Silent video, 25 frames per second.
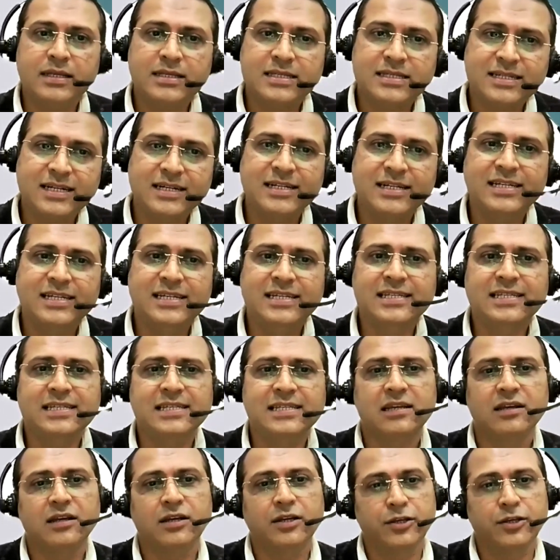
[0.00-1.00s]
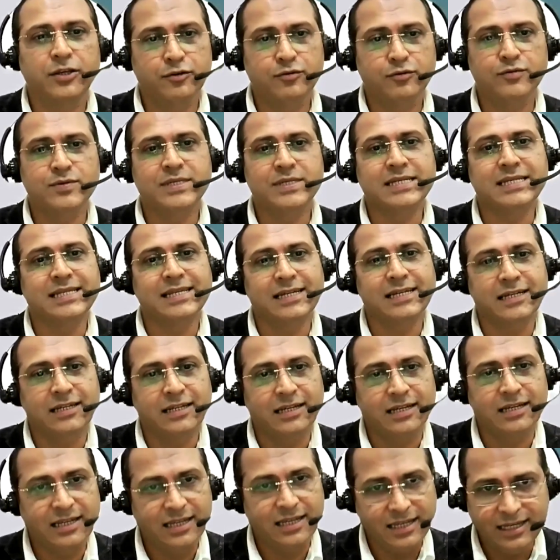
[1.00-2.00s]
Studies using the
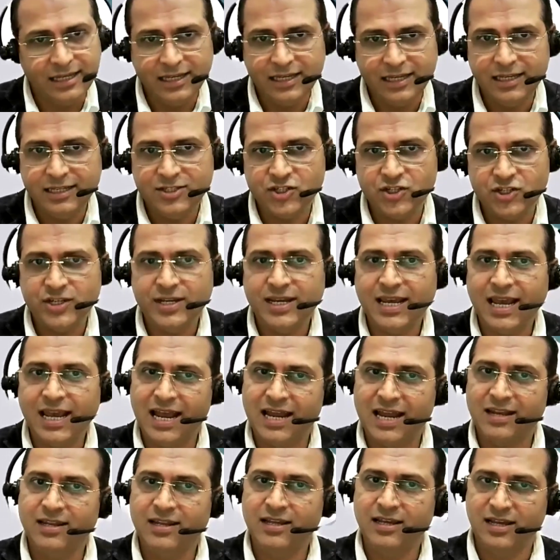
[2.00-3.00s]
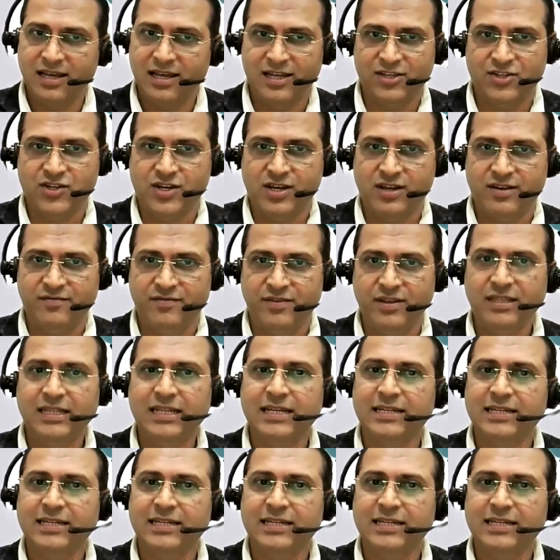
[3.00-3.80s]
EEG and the HRV,